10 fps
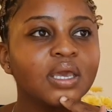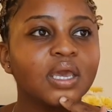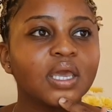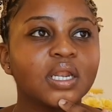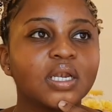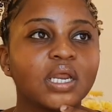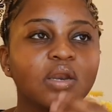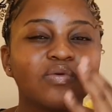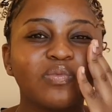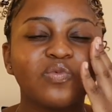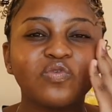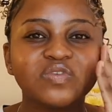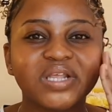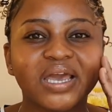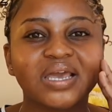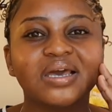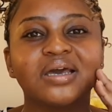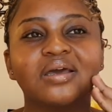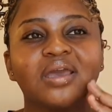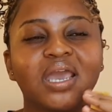and it removes like
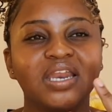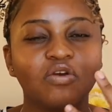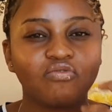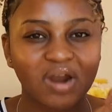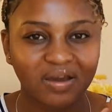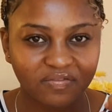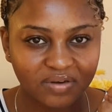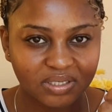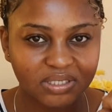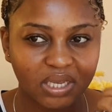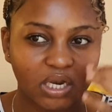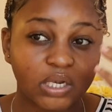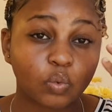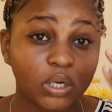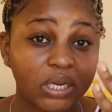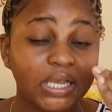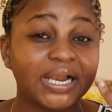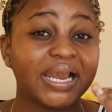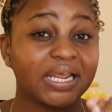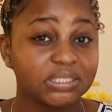any roughness and it really
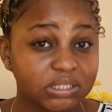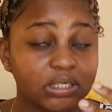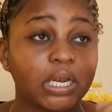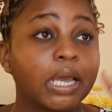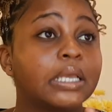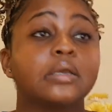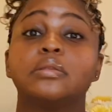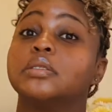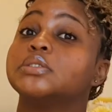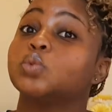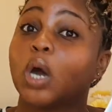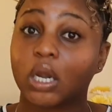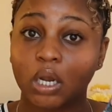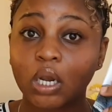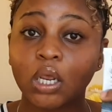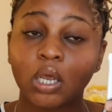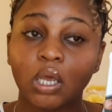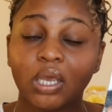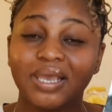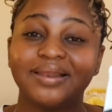cleans it like this one
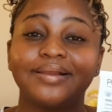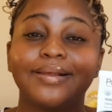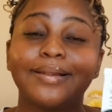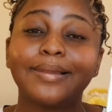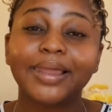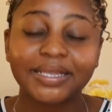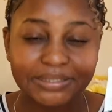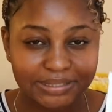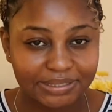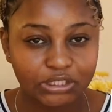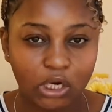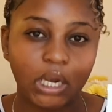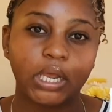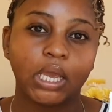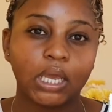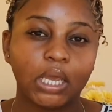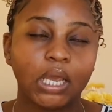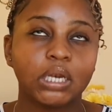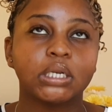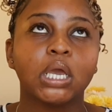it cleanses darling
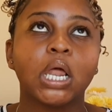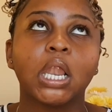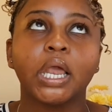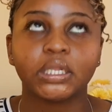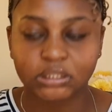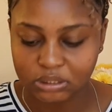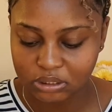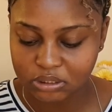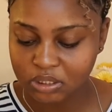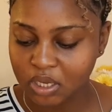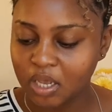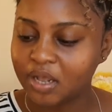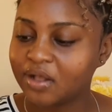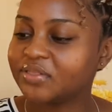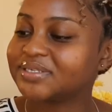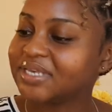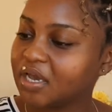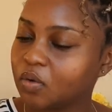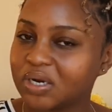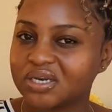it cleanses the
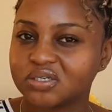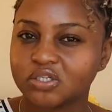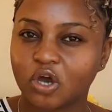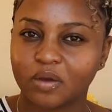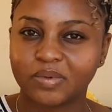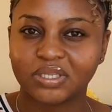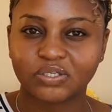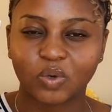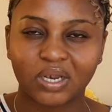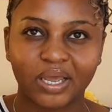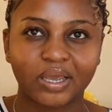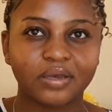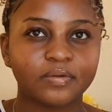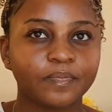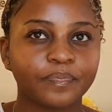second one i just copped this one like